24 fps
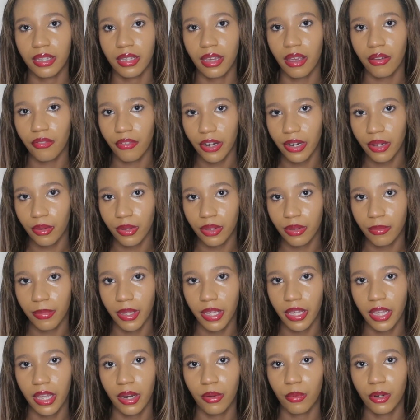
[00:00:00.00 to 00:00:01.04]
get ready with
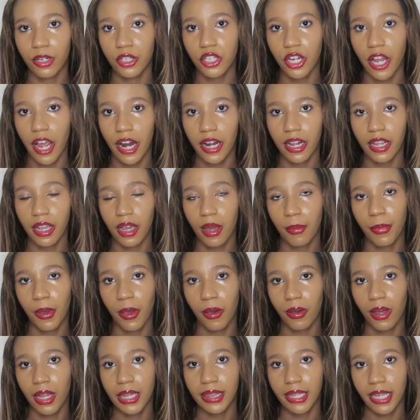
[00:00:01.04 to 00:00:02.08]
me and we're chatting
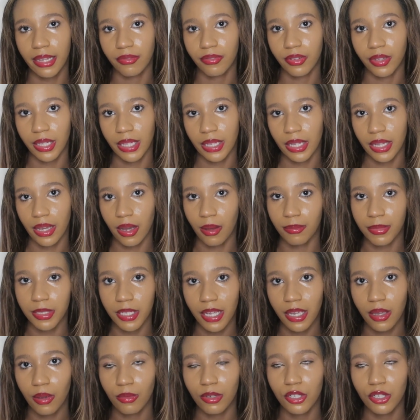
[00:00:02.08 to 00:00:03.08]
about a life lately update,